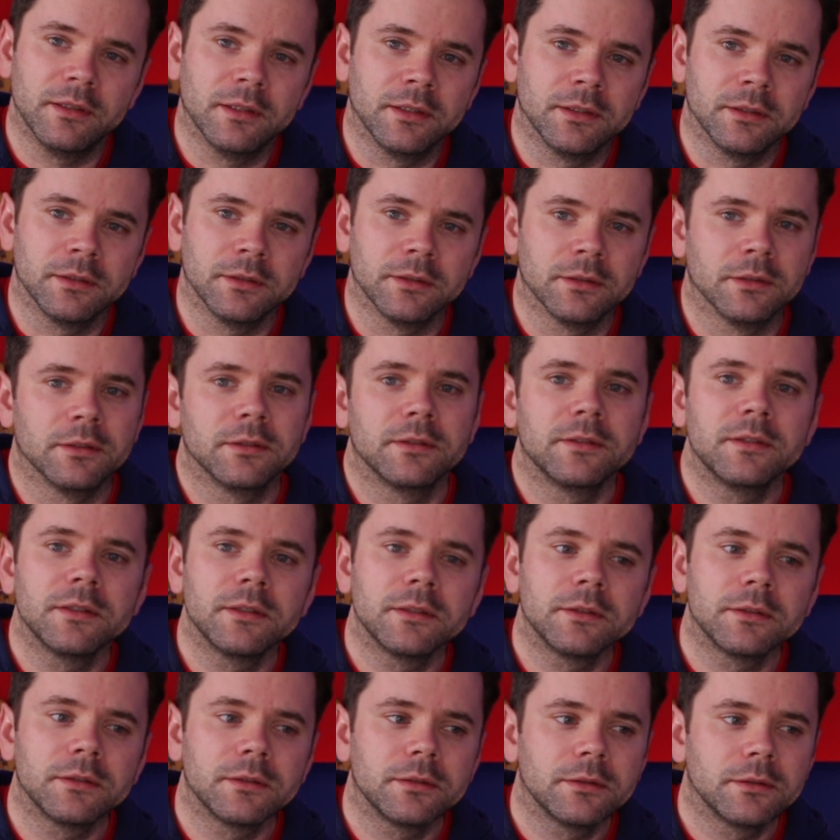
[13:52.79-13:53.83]
da da
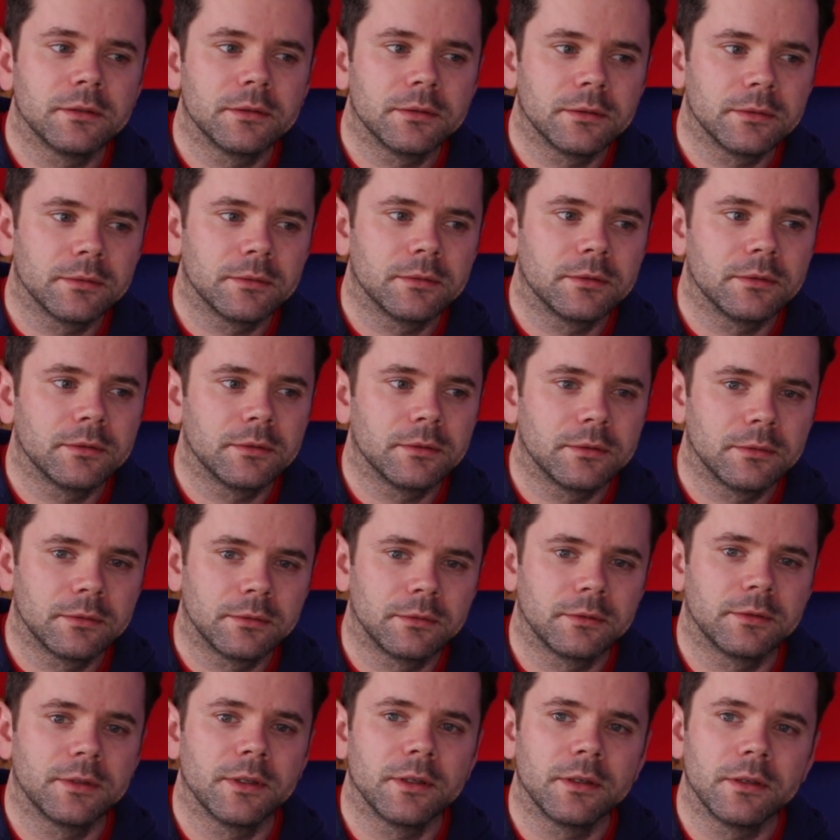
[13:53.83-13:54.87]
da
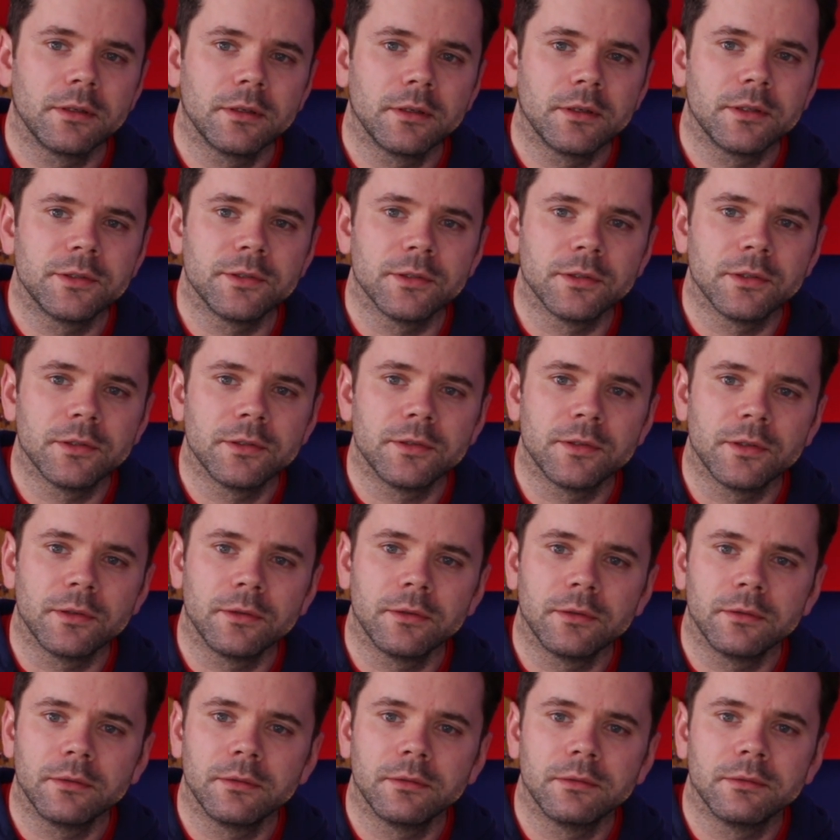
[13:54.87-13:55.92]
da
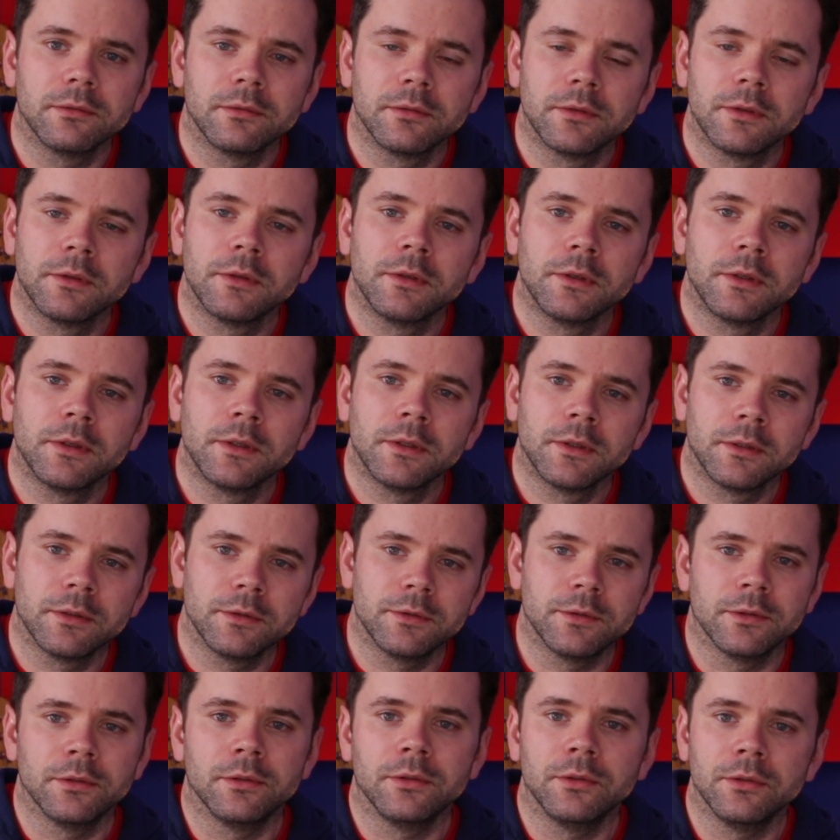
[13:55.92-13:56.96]
da
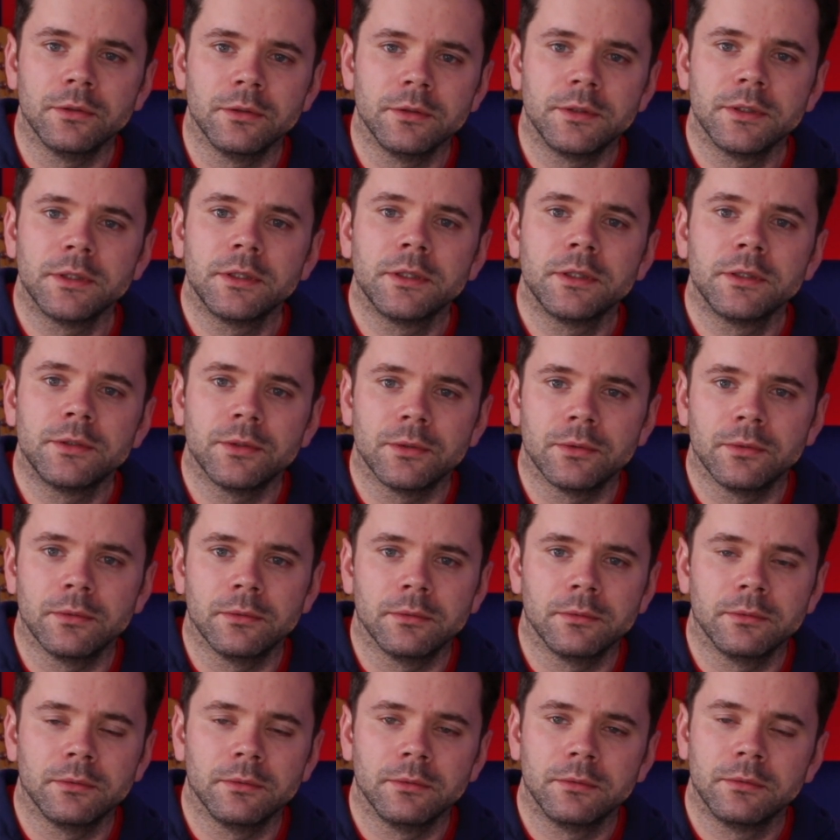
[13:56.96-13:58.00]
da da
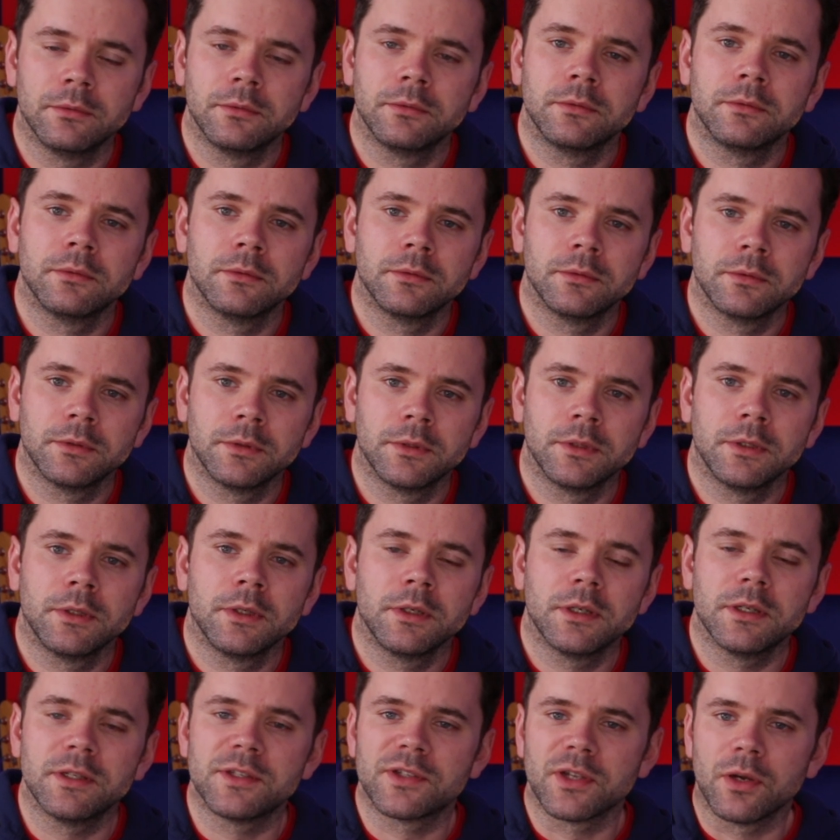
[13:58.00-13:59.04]

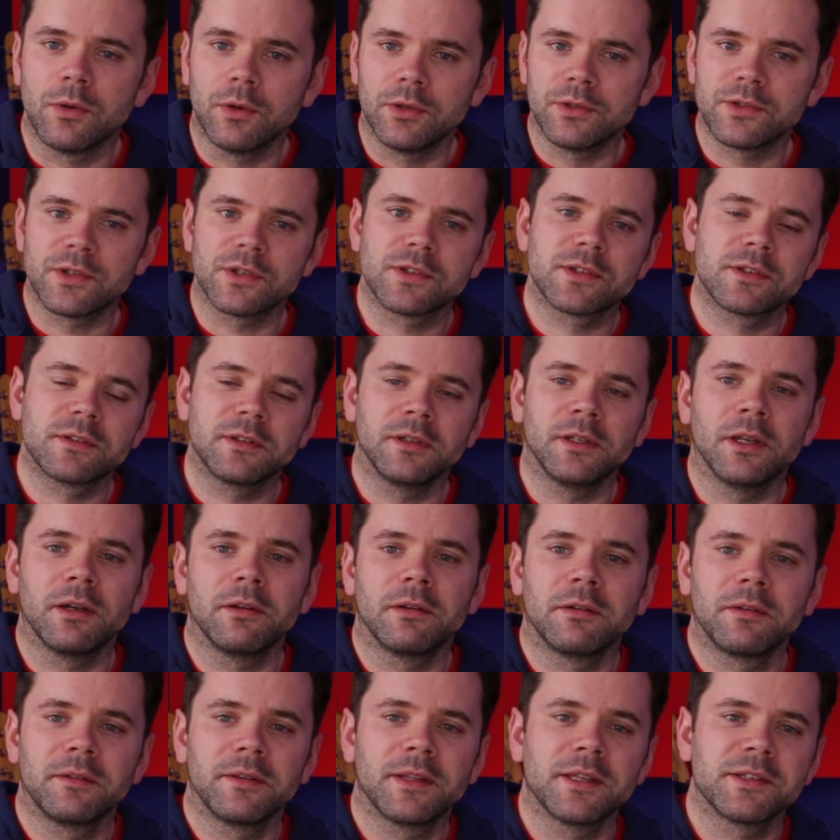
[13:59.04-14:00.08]
and so on. Just you know,
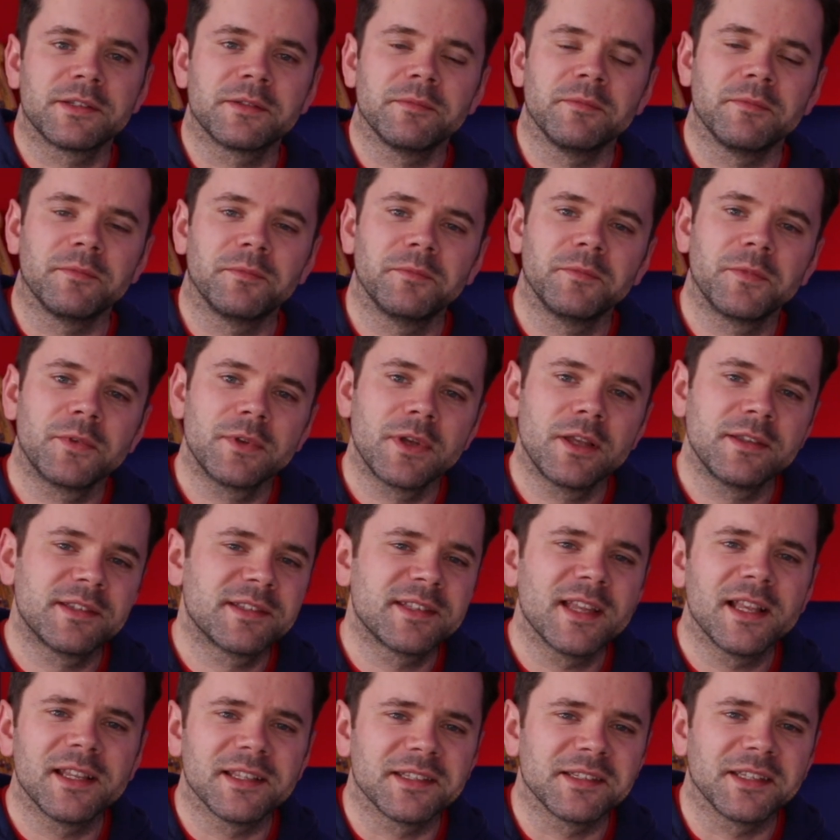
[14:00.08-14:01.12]
that's some
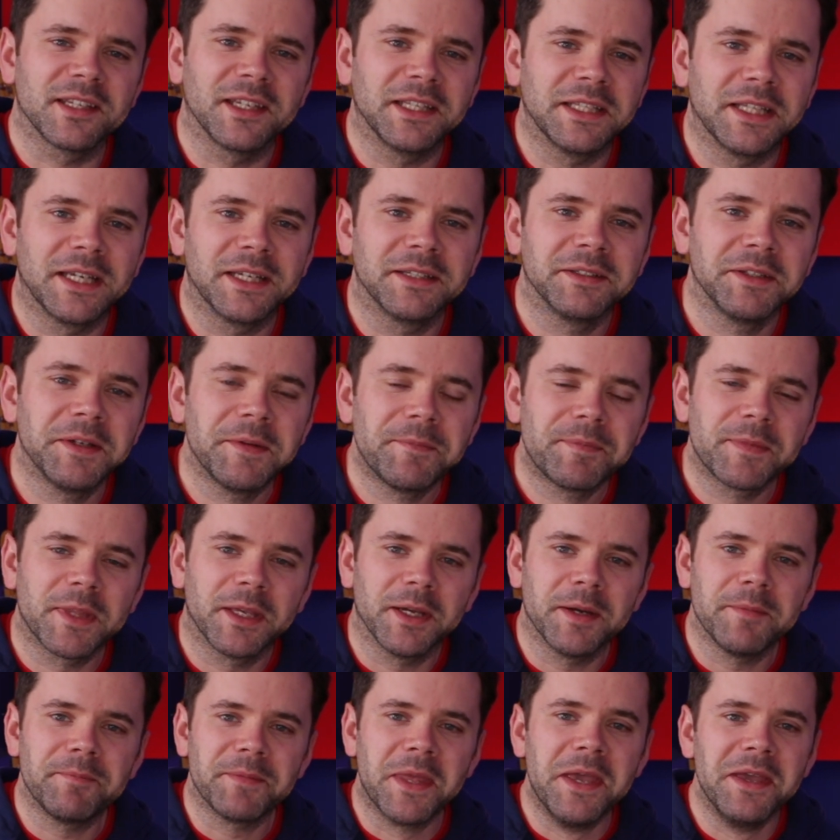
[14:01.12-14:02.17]
stellar scene there.
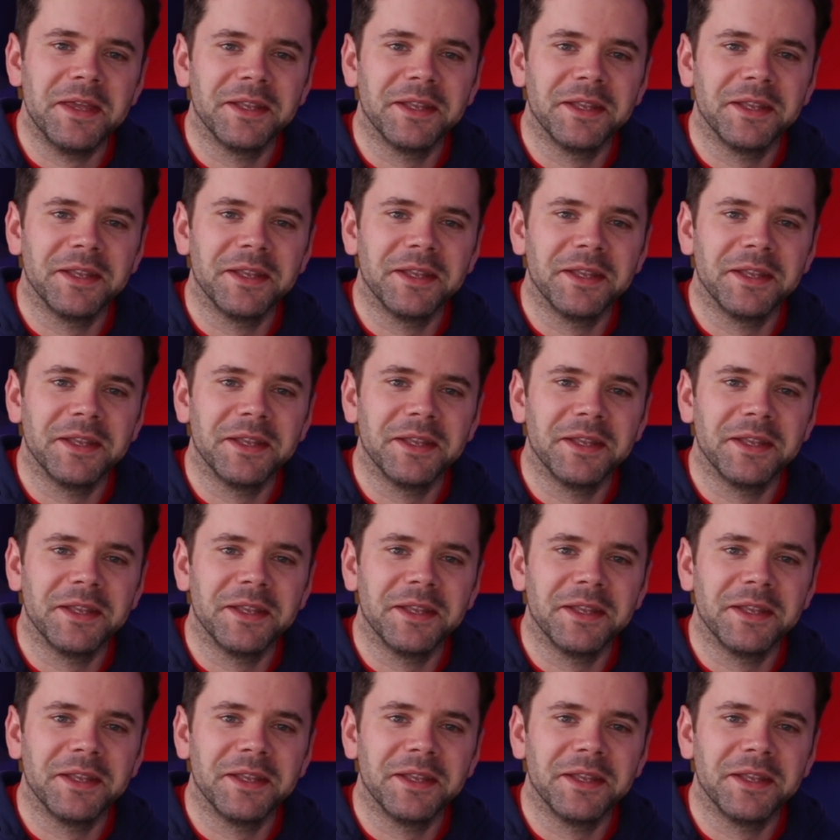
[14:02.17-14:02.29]
Um,